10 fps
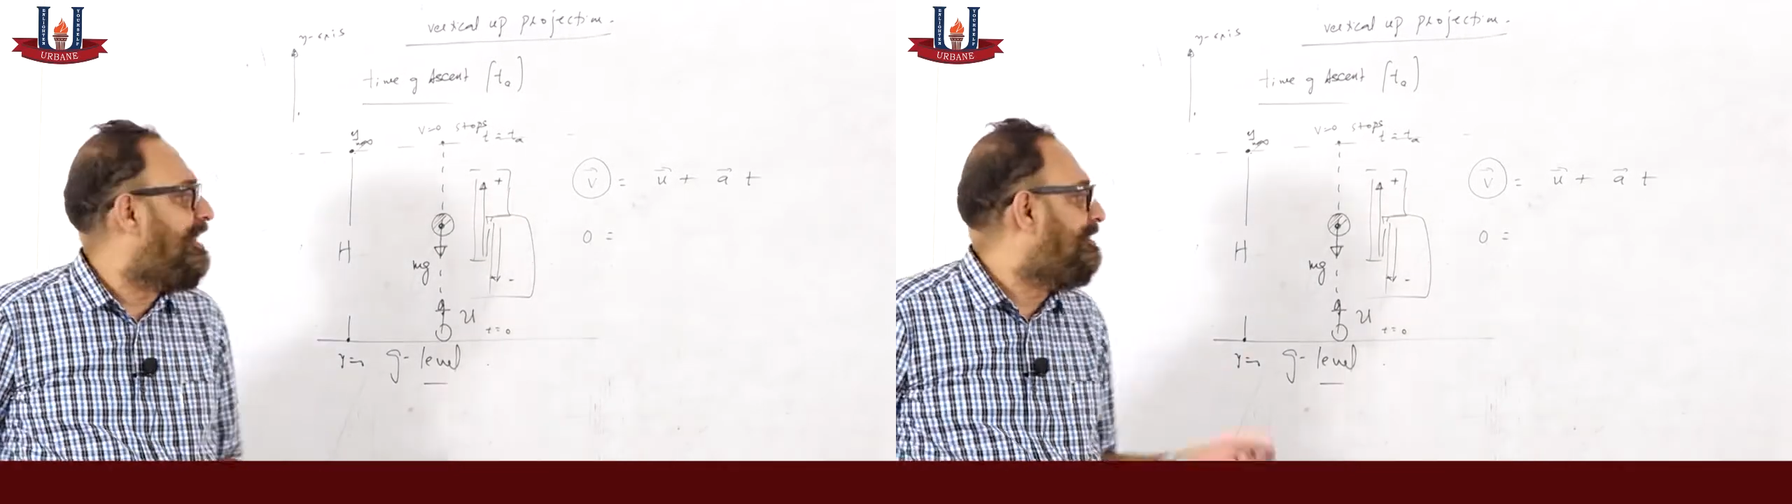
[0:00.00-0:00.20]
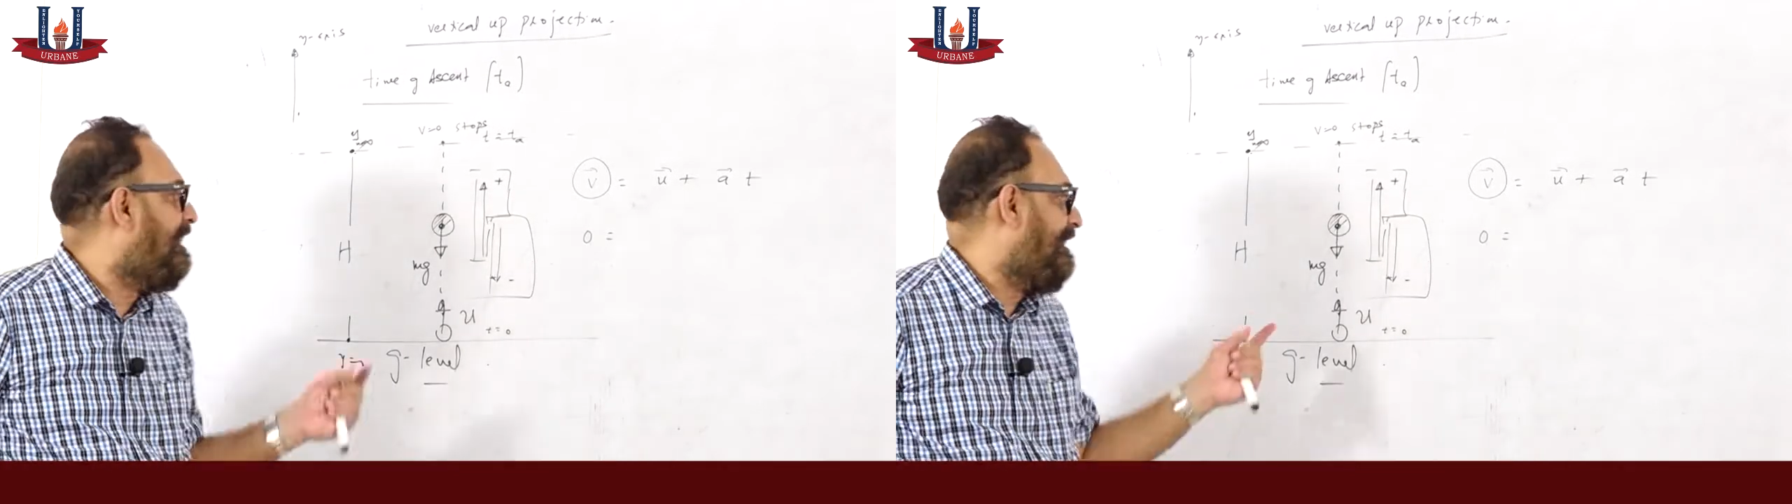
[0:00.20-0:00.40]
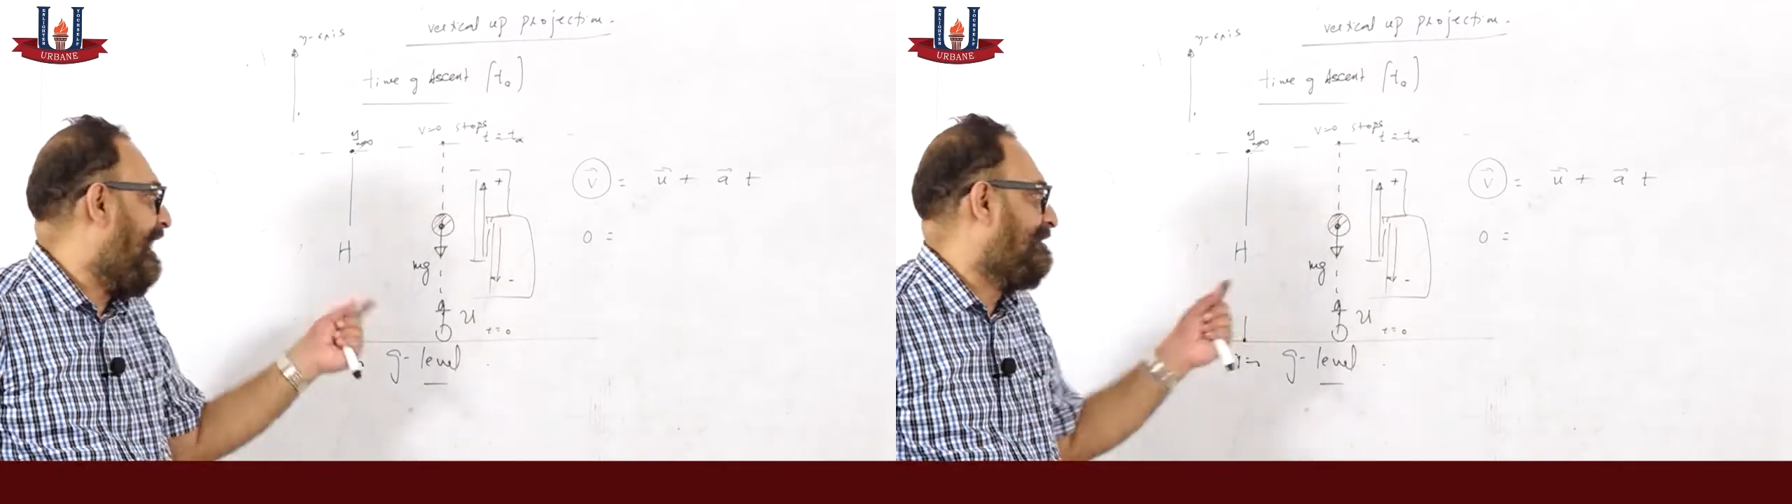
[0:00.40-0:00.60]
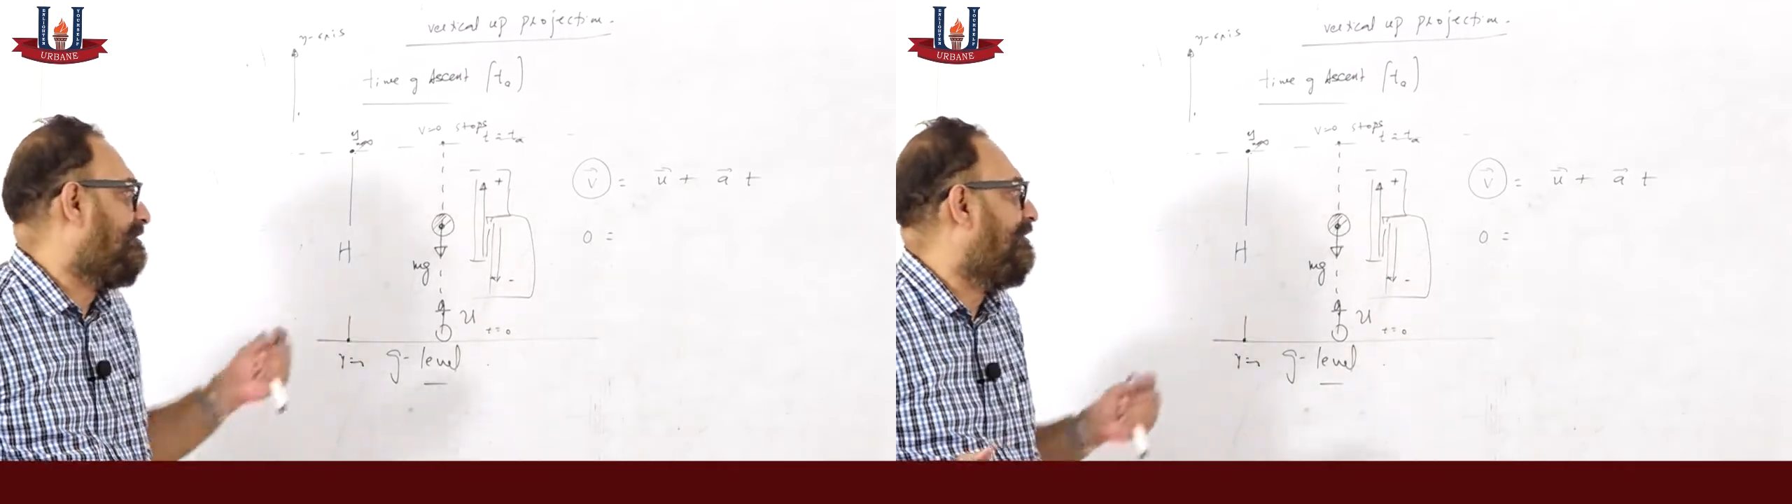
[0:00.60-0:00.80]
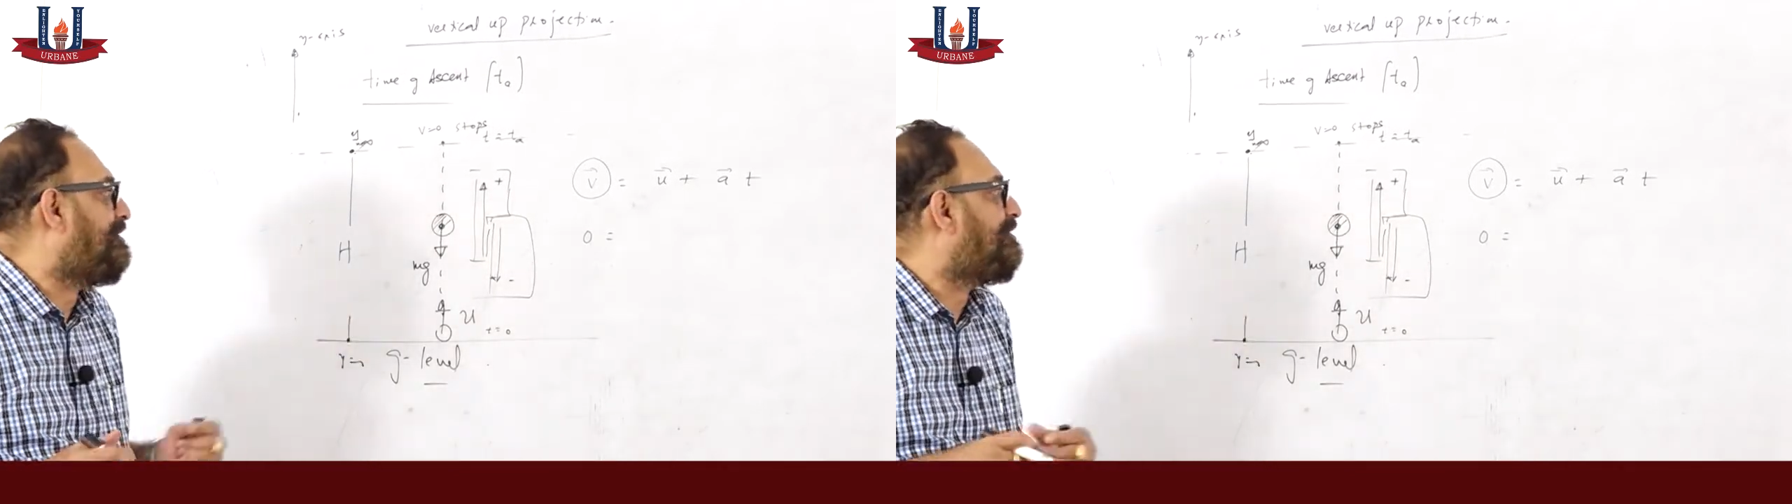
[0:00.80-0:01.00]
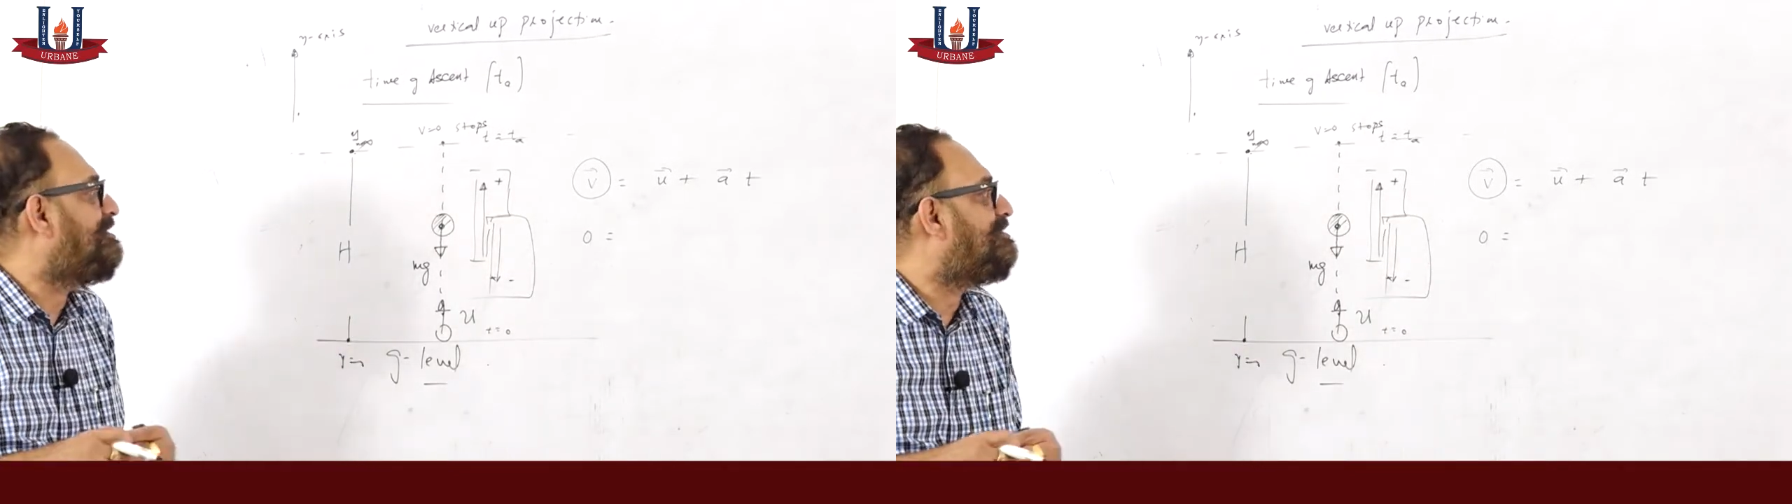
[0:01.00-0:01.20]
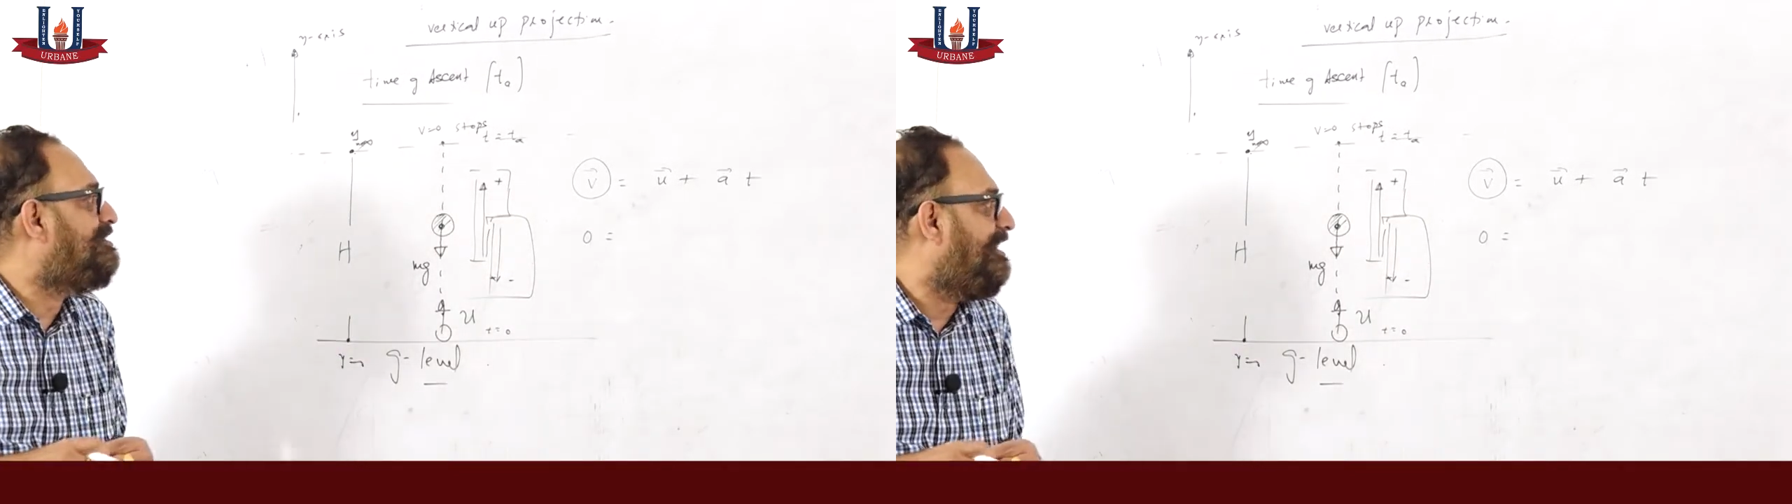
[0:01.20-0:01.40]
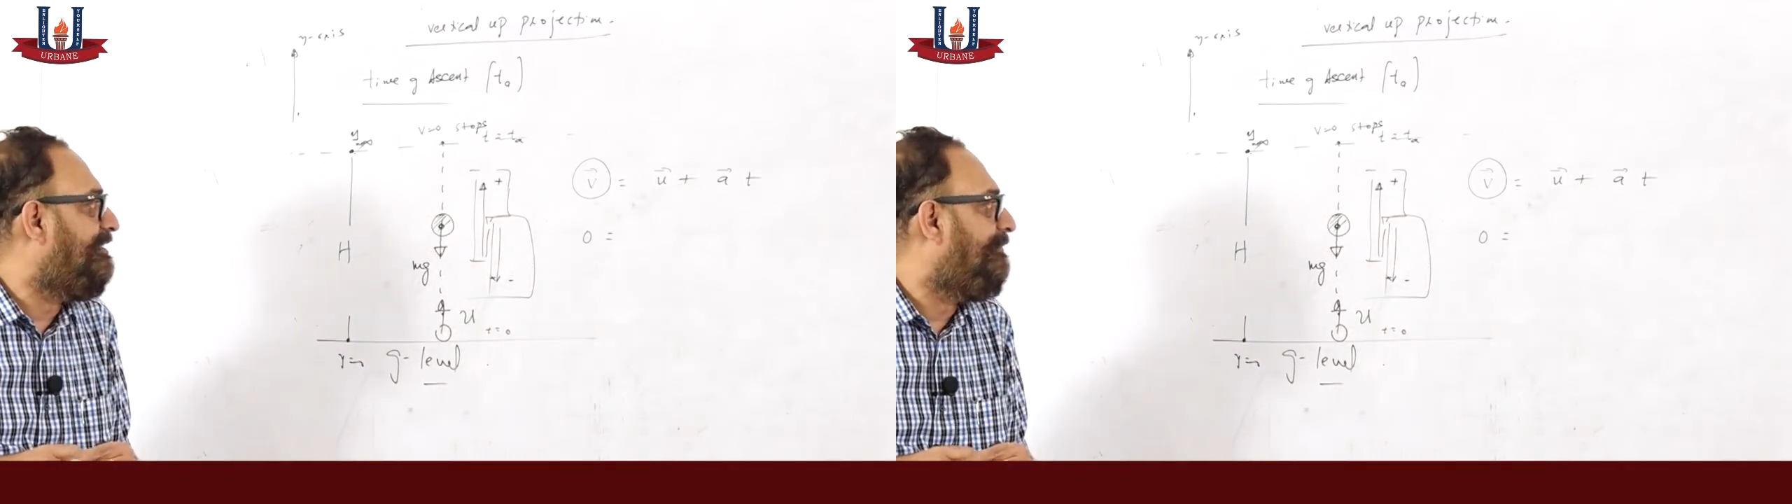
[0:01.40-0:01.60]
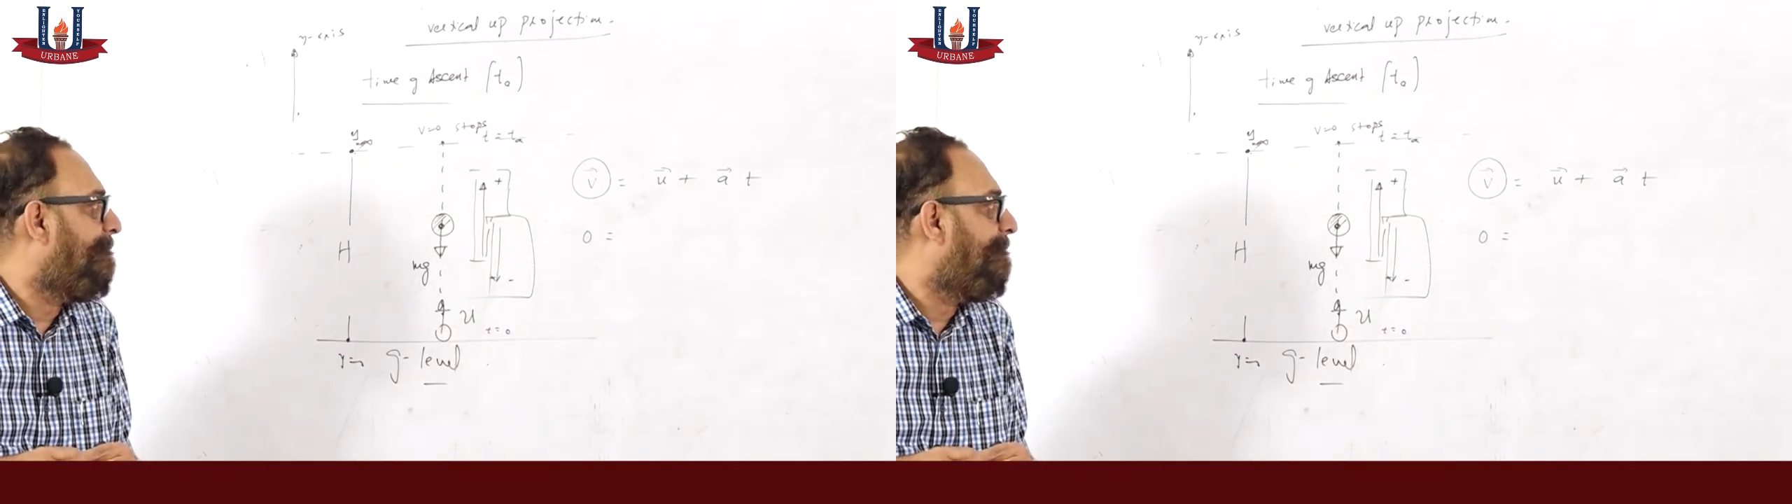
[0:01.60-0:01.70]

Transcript: and that acceleration is g.